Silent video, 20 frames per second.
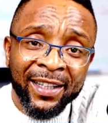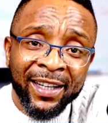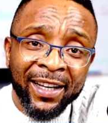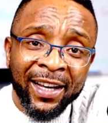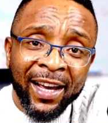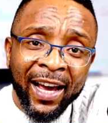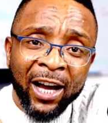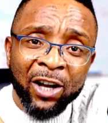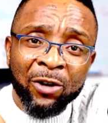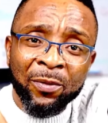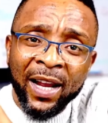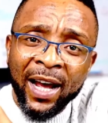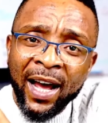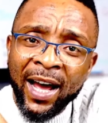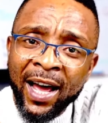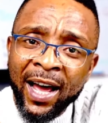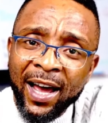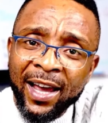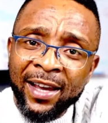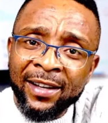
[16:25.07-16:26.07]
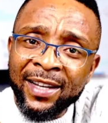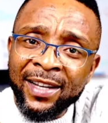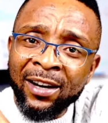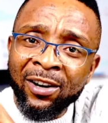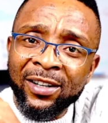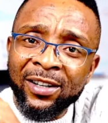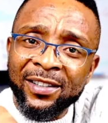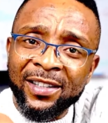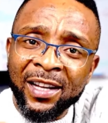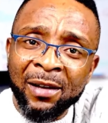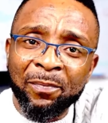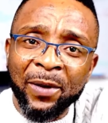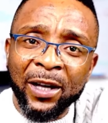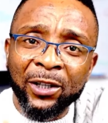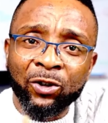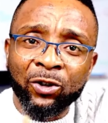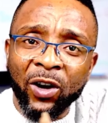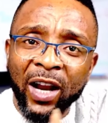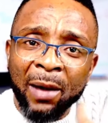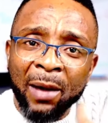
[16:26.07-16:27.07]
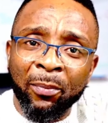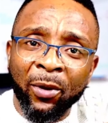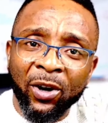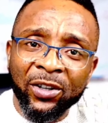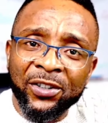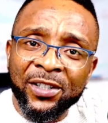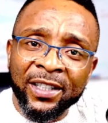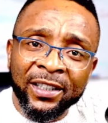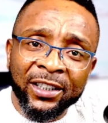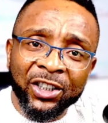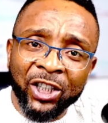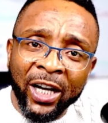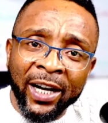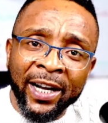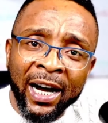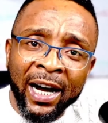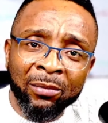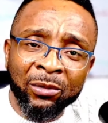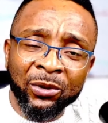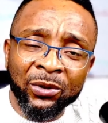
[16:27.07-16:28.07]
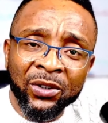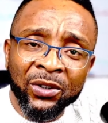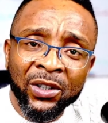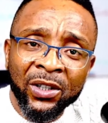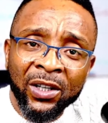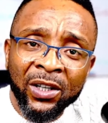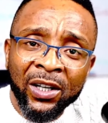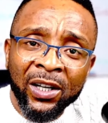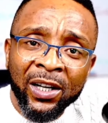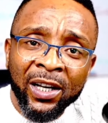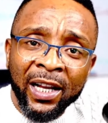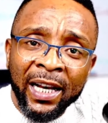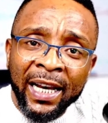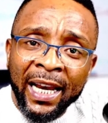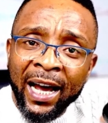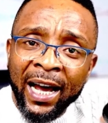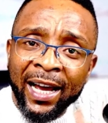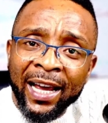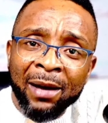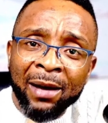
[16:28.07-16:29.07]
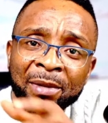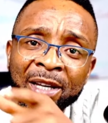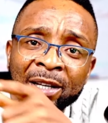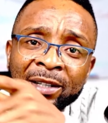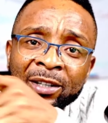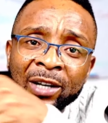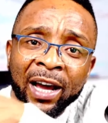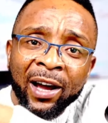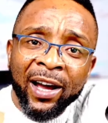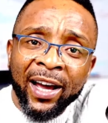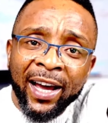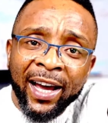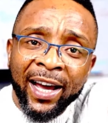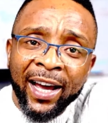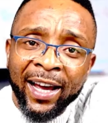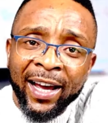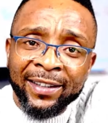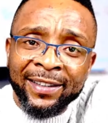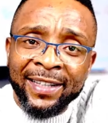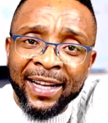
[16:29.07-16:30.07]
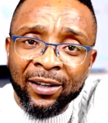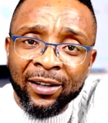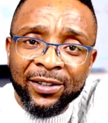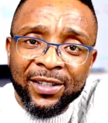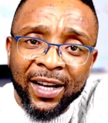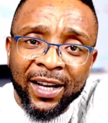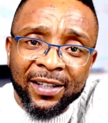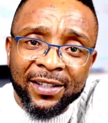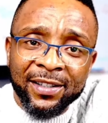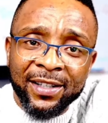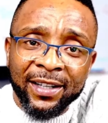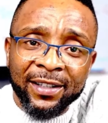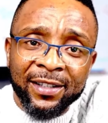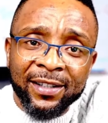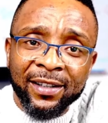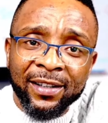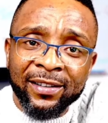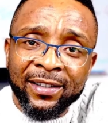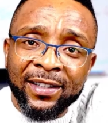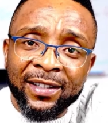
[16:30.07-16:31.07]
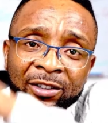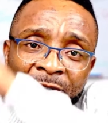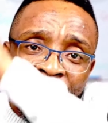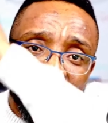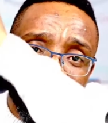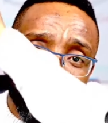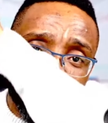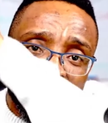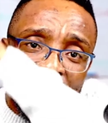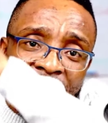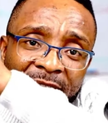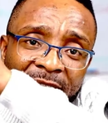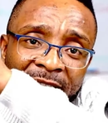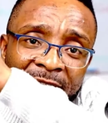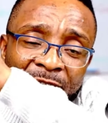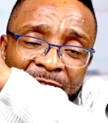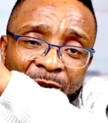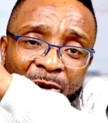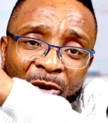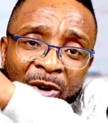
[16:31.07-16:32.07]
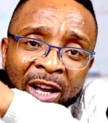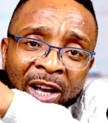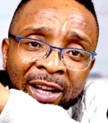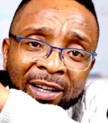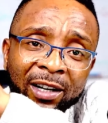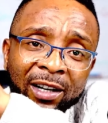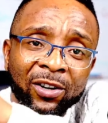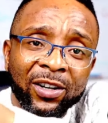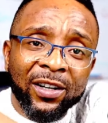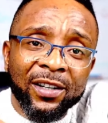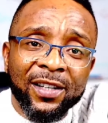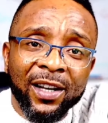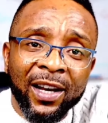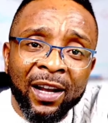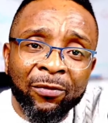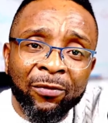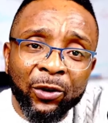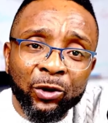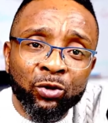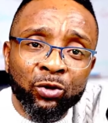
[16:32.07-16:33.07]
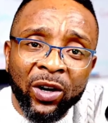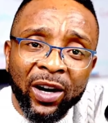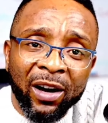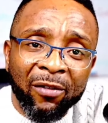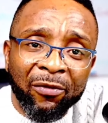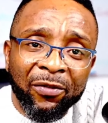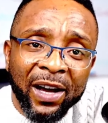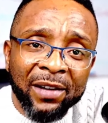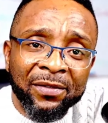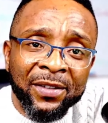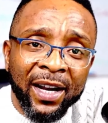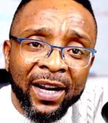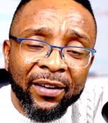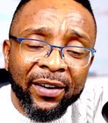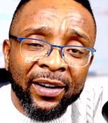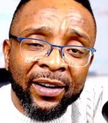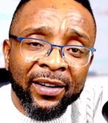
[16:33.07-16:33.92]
And you'll be like, is that not the same petrol I bought in Sagamu? Now I am in Delta State, still going to the east, though. I know they sell them for 205 naira.